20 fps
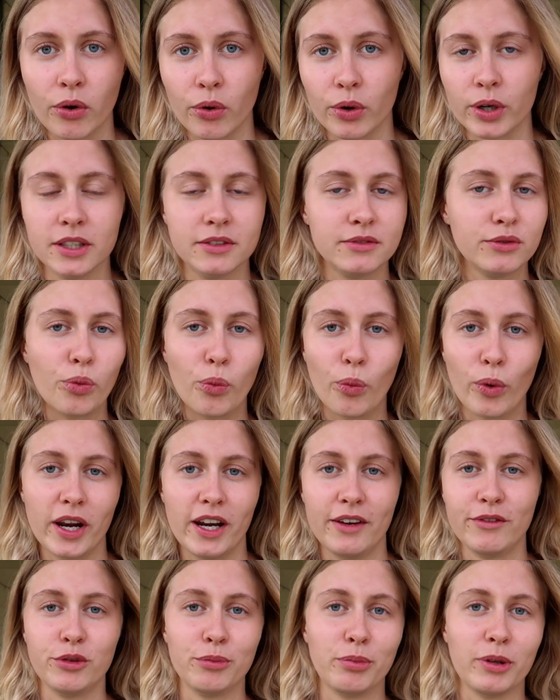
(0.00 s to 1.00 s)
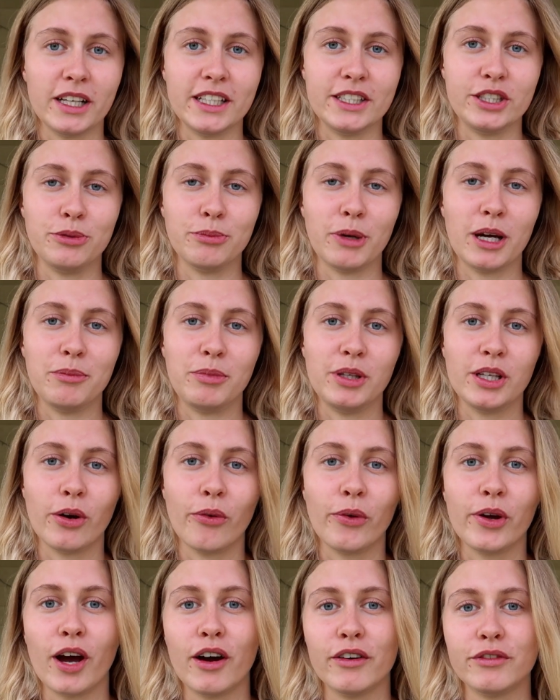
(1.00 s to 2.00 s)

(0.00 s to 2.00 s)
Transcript: or whatever place you might be going